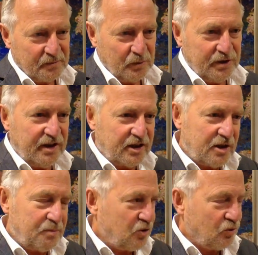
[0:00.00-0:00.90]
with the
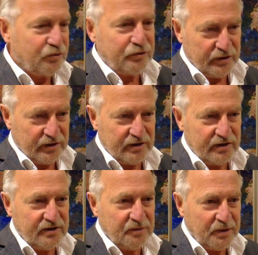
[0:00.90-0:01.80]
exception of
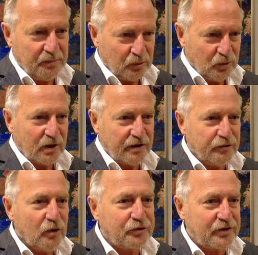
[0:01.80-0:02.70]
the people who are
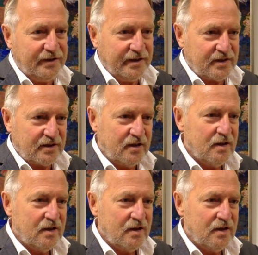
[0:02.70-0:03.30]
involved in this,